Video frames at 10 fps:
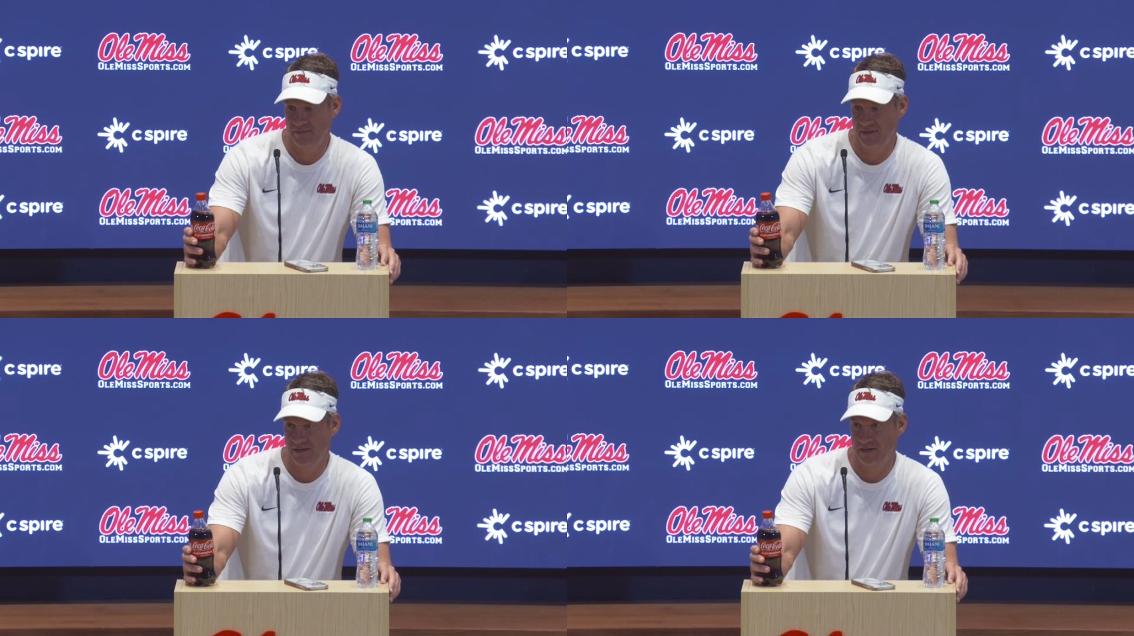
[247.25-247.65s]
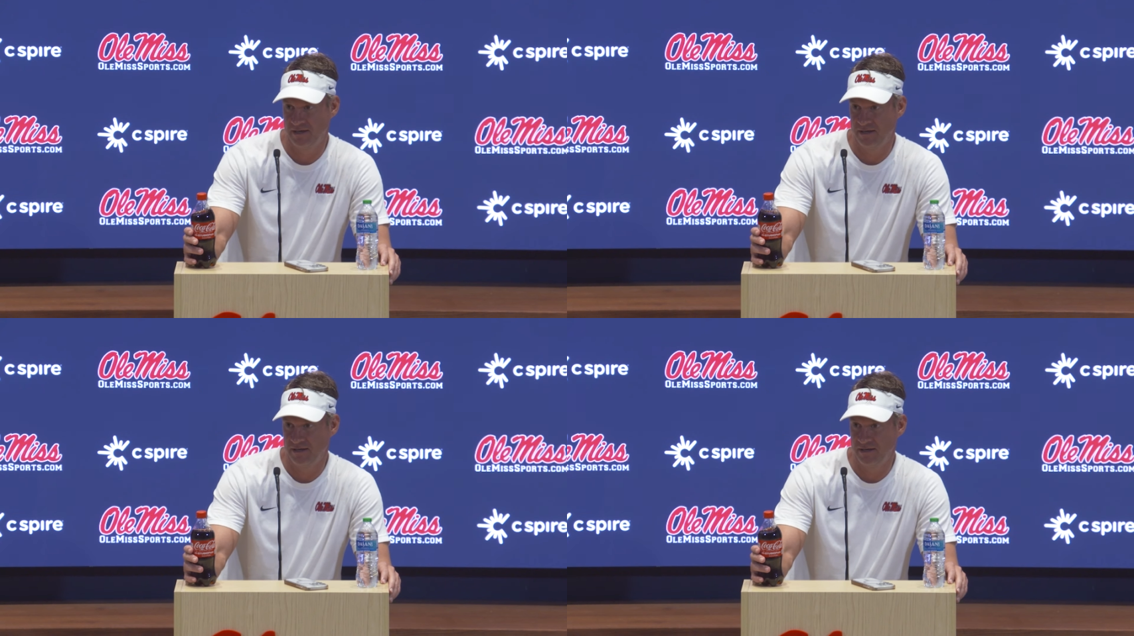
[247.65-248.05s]

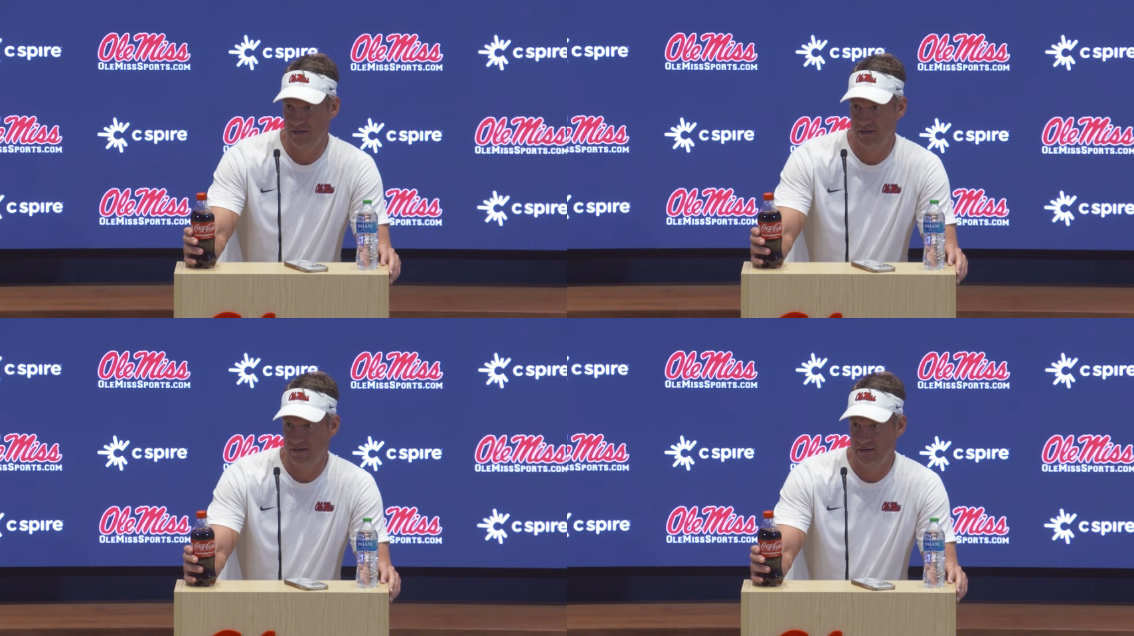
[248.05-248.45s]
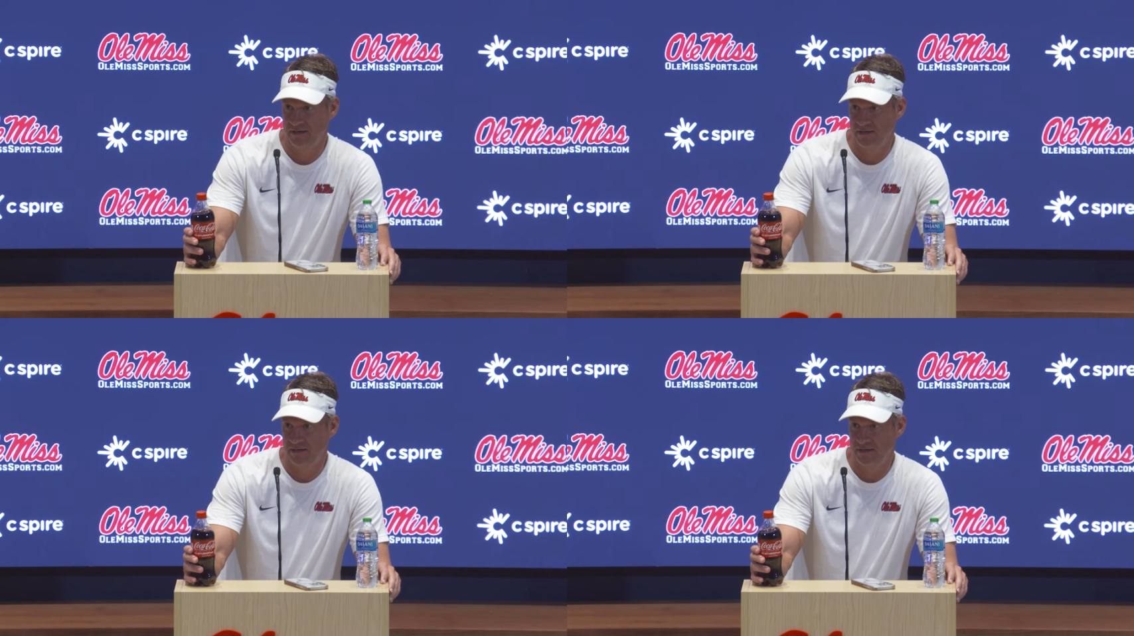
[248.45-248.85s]

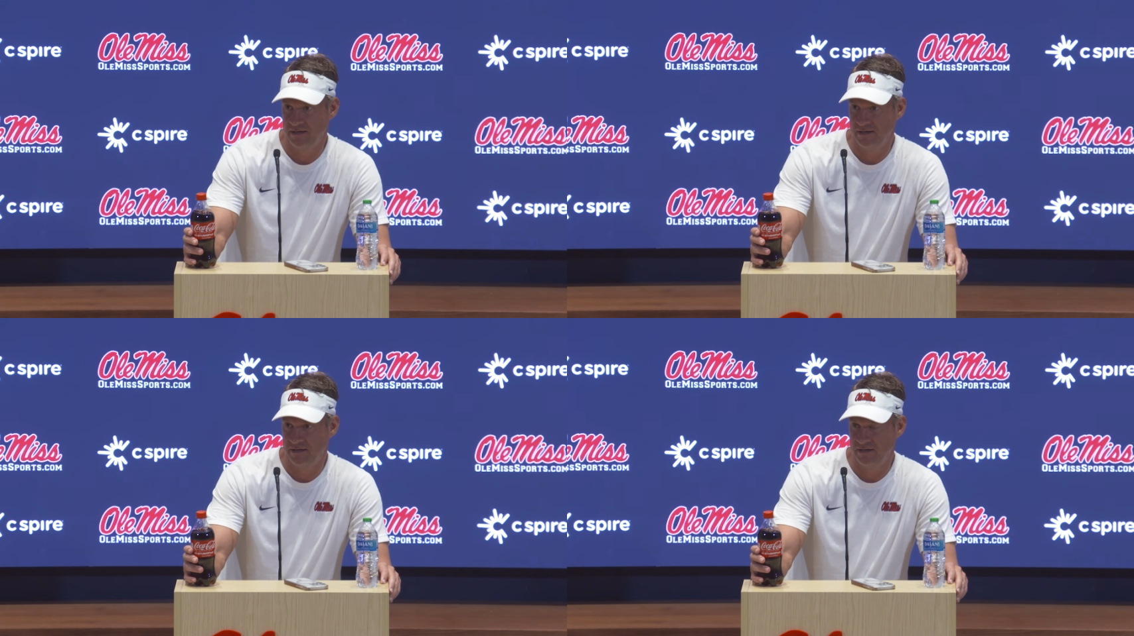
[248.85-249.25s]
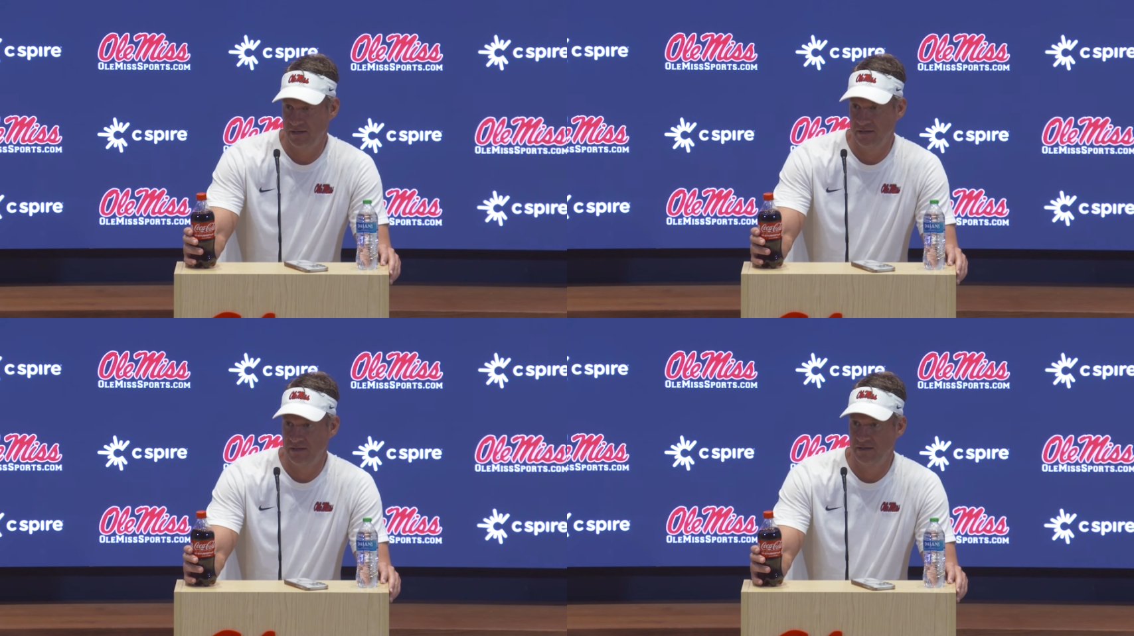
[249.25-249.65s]

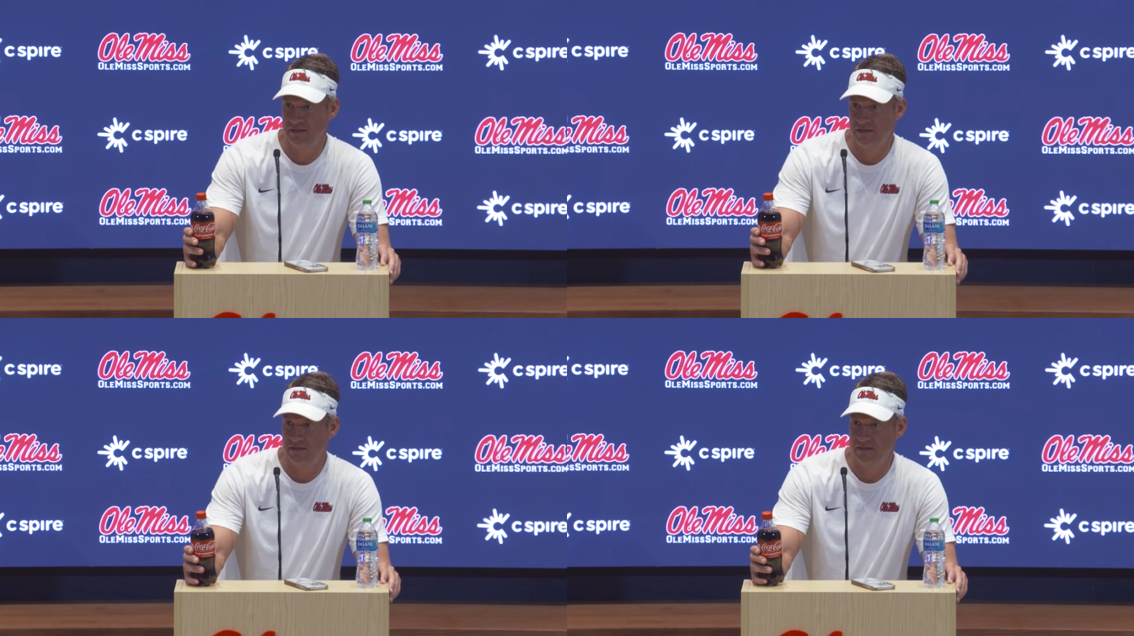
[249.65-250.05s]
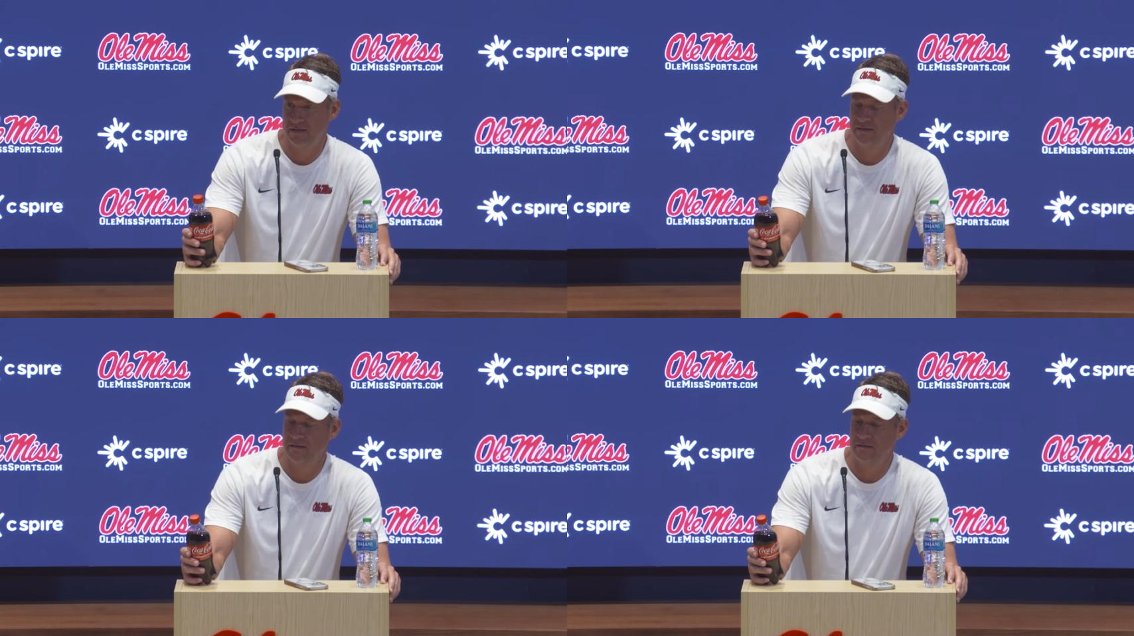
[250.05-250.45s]

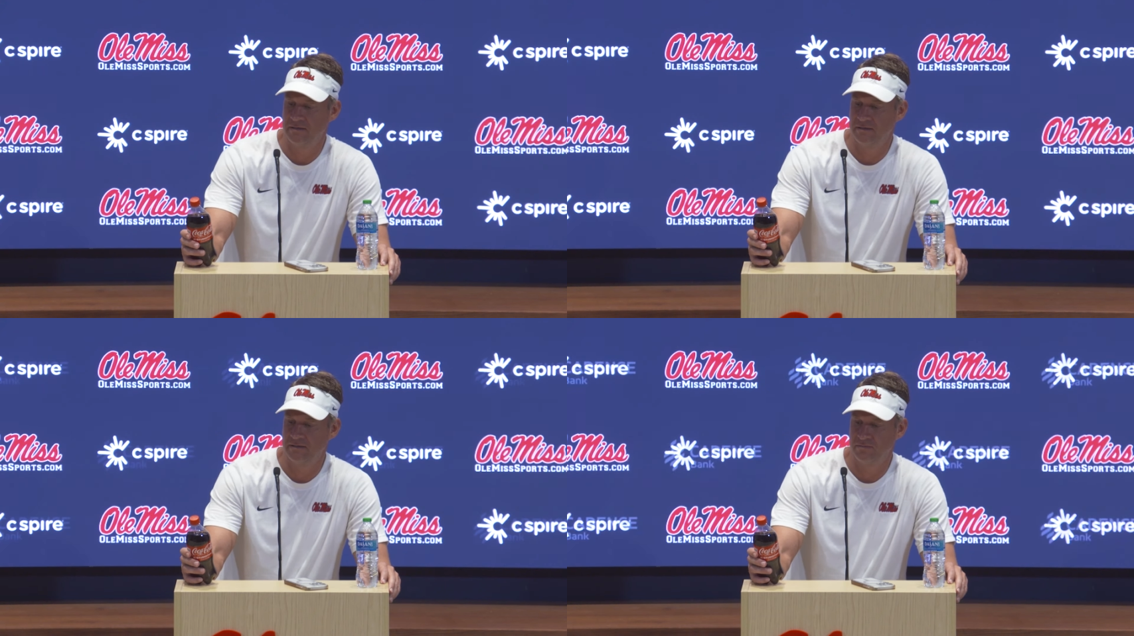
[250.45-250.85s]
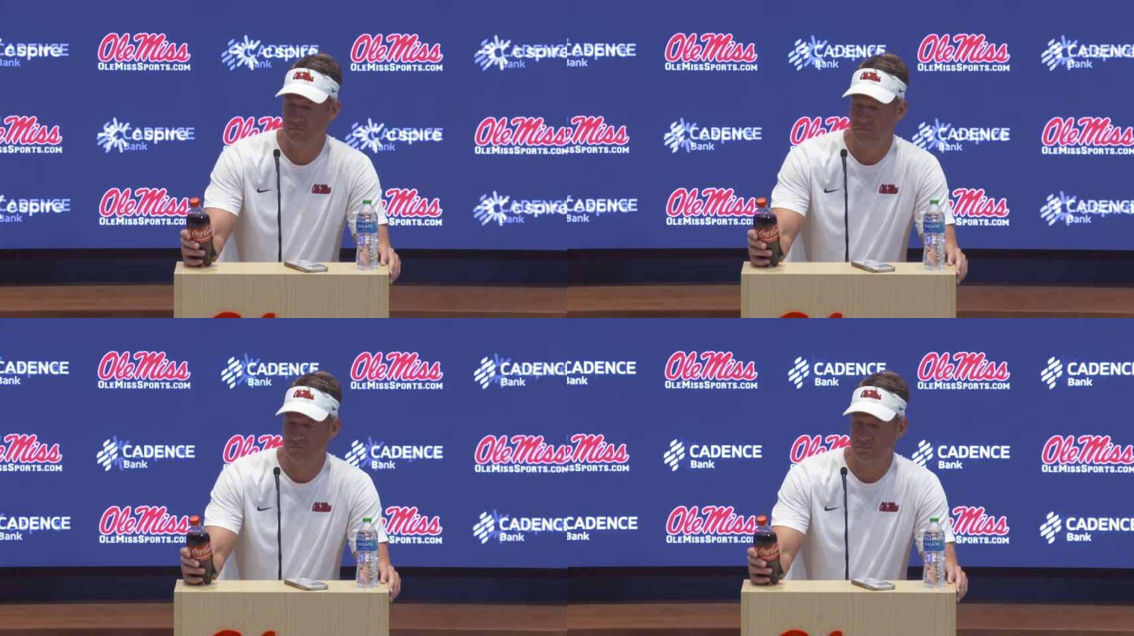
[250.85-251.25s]

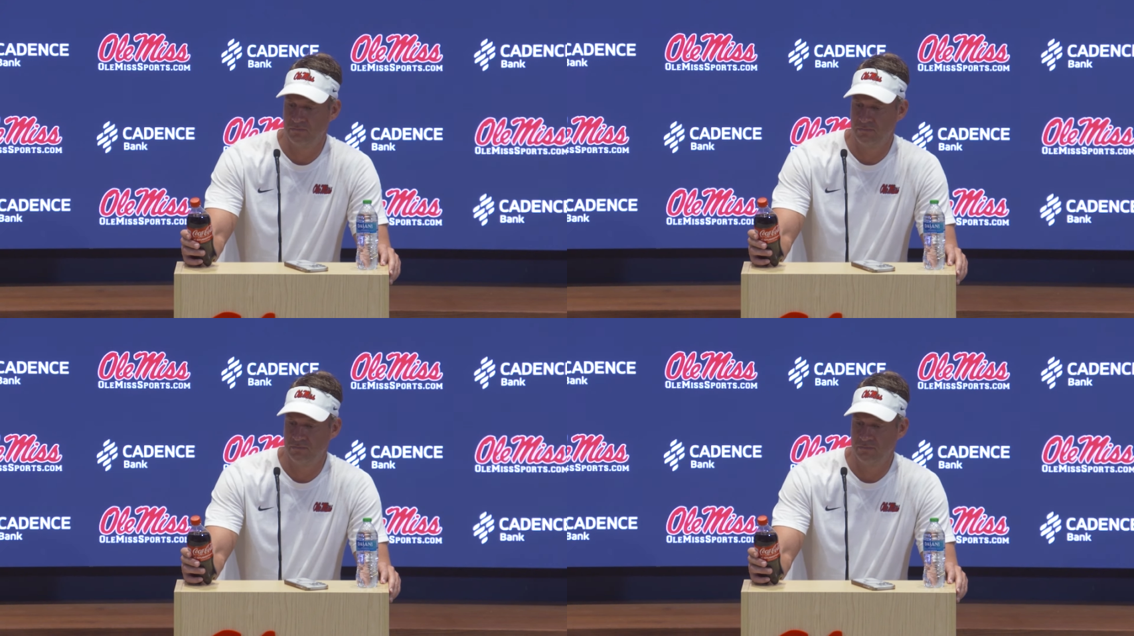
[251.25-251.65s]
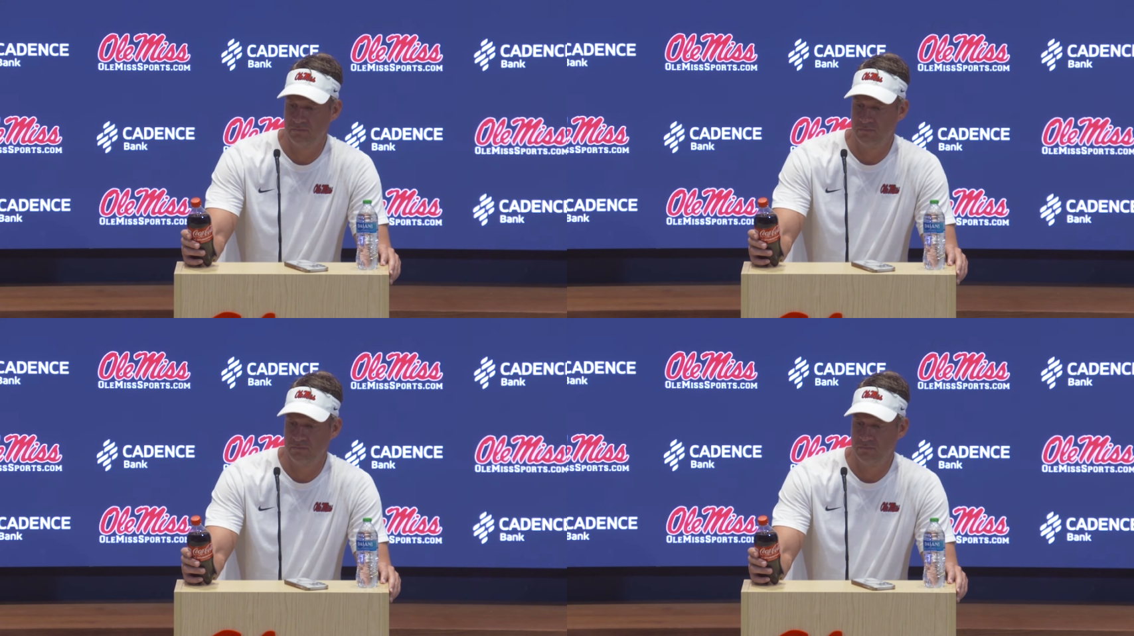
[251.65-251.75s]
[no speech]